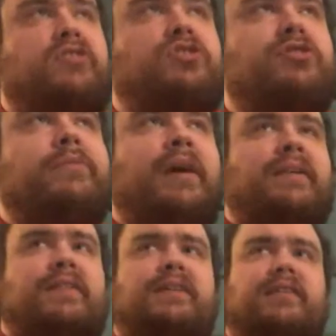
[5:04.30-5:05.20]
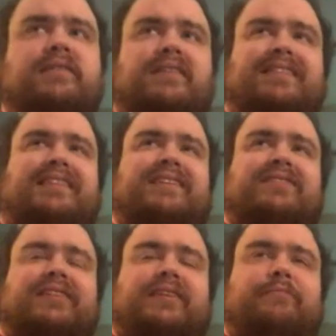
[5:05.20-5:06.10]
Do I think it's on the
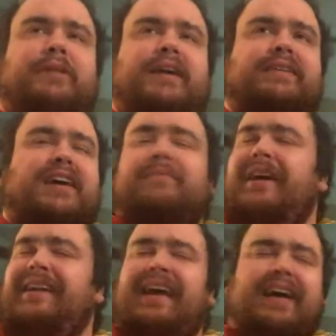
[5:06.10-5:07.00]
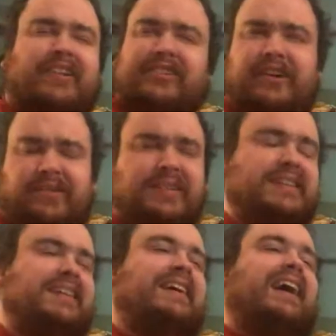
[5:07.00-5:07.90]
level of Black Dynamite? Hell no.
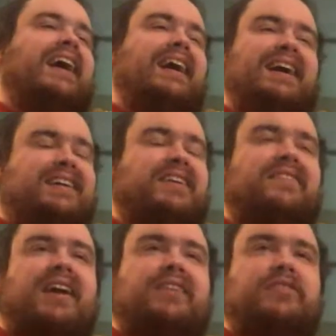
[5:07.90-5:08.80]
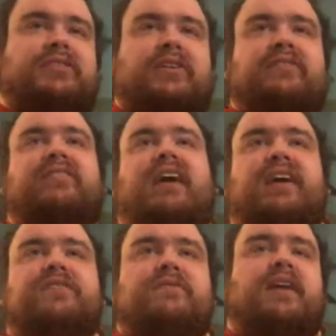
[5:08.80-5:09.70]
No, not even close.
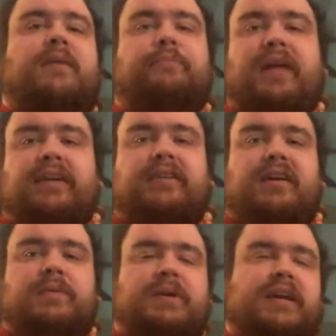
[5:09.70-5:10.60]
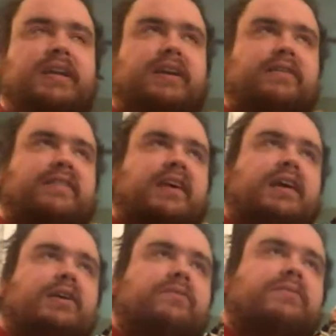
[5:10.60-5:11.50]
Black Dynamite is
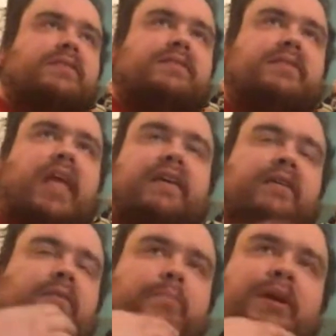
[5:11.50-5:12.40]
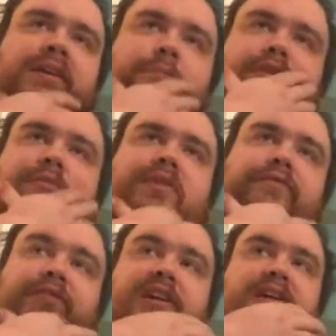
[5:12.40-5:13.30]
Black Dynamite is one of
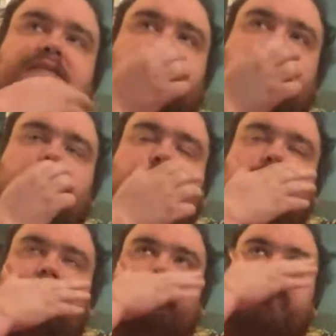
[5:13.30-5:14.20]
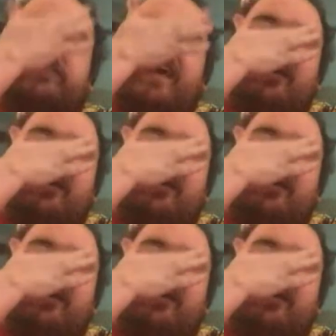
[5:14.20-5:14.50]
the funniest, most quotable movies